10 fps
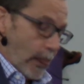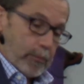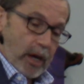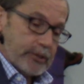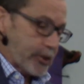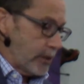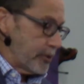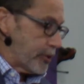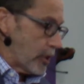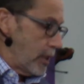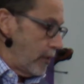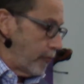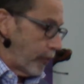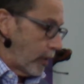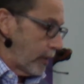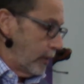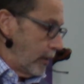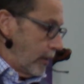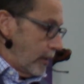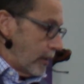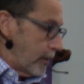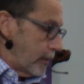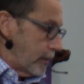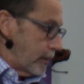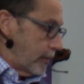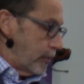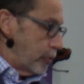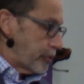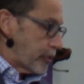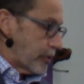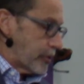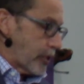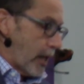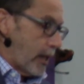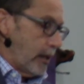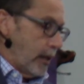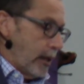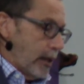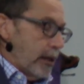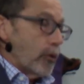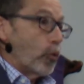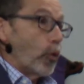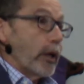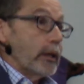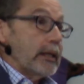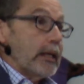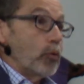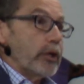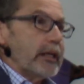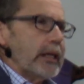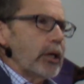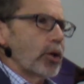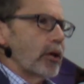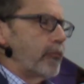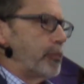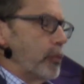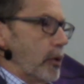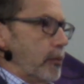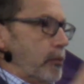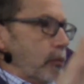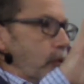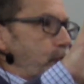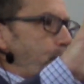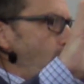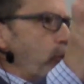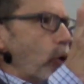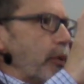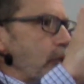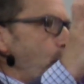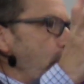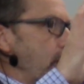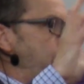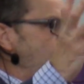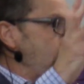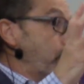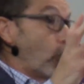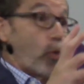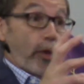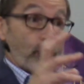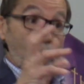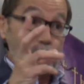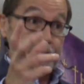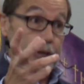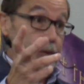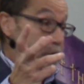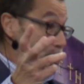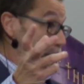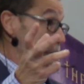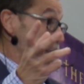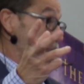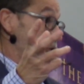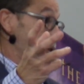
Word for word: My son Steve uh, uh, used to say when he would hear trouble between people, whether it was in the church,